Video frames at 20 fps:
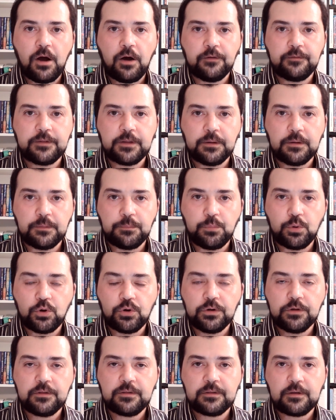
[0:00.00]
of the
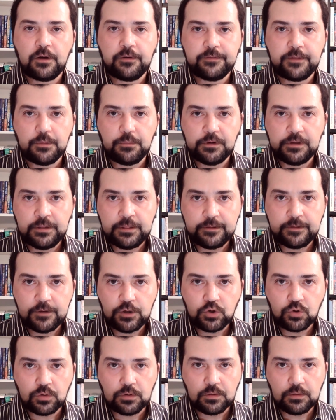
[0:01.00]
birth of the
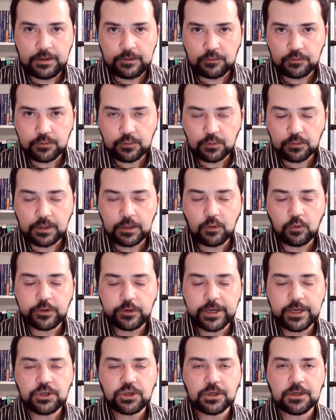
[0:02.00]
individual and also the
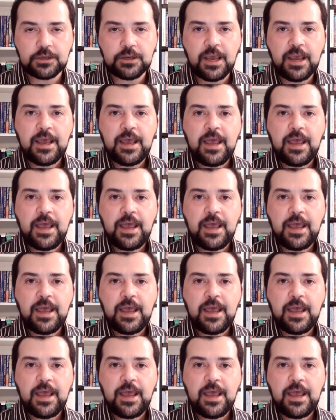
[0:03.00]
location,